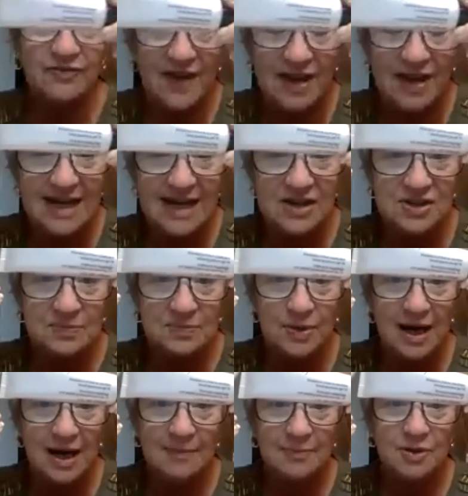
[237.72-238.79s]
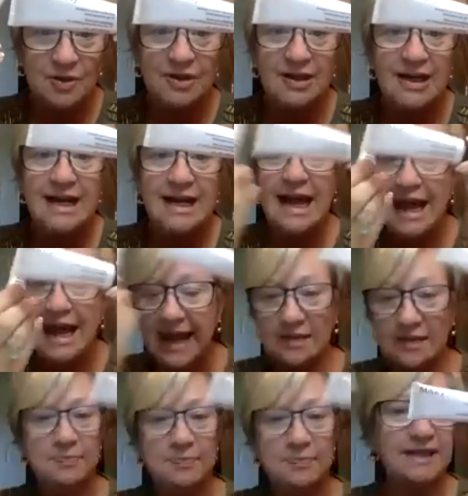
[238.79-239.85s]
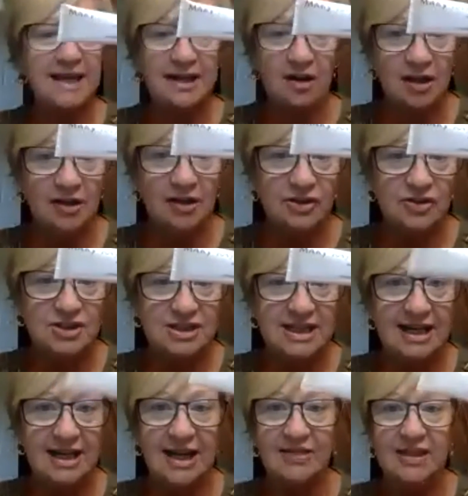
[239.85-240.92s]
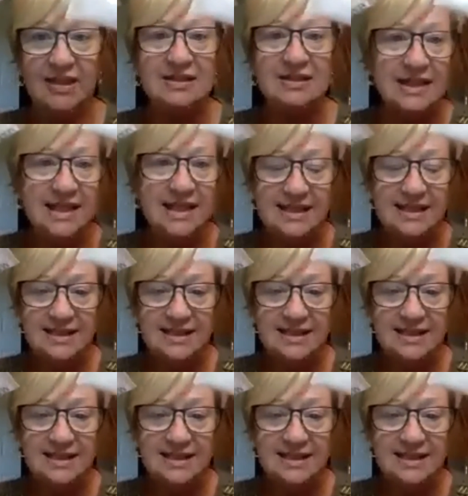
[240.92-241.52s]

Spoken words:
foundation primer and put that all over their skin. I think Denise